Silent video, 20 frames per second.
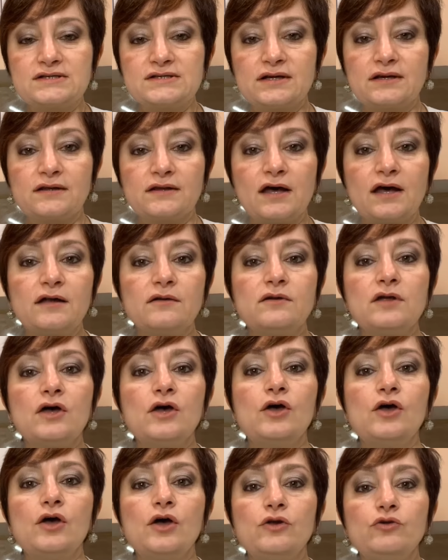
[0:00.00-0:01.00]
like that,
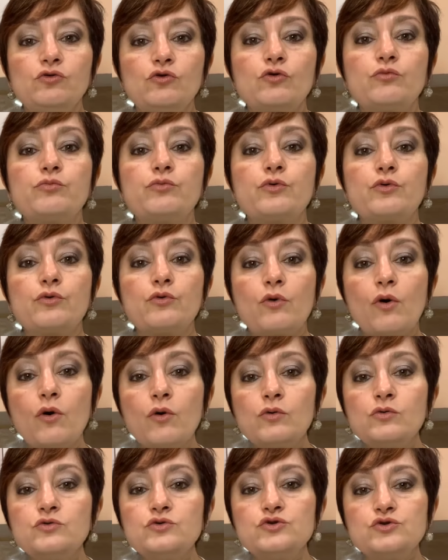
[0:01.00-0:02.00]
and you're
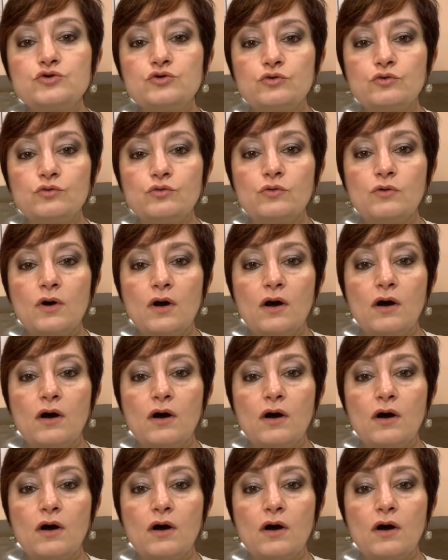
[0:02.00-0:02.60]
prone to